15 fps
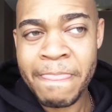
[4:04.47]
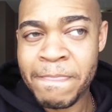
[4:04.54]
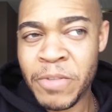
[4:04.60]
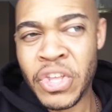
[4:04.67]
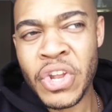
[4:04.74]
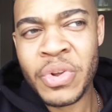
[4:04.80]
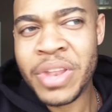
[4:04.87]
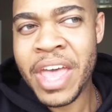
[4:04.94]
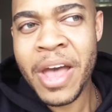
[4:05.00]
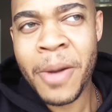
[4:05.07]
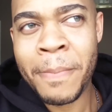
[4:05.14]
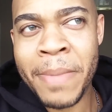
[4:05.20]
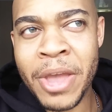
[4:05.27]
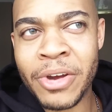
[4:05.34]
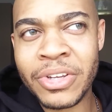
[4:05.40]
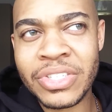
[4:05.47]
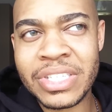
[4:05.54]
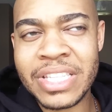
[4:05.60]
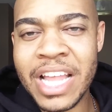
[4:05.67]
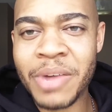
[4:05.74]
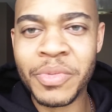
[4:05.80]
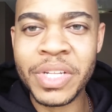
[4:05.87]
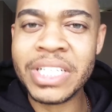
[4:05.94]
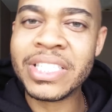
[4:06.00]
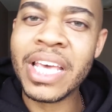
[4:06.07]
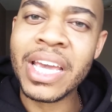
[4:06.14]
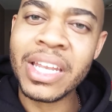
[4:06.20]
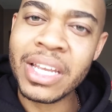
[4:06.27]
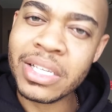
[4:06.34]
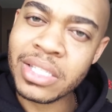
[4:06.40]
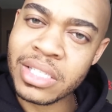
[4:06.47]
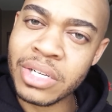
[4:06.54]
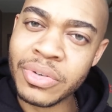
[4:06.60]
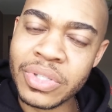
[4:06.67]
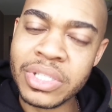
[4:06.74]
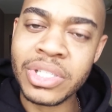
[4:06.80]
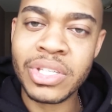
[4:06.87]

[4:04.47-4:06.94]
you know, now marriage is not really taken as seriously.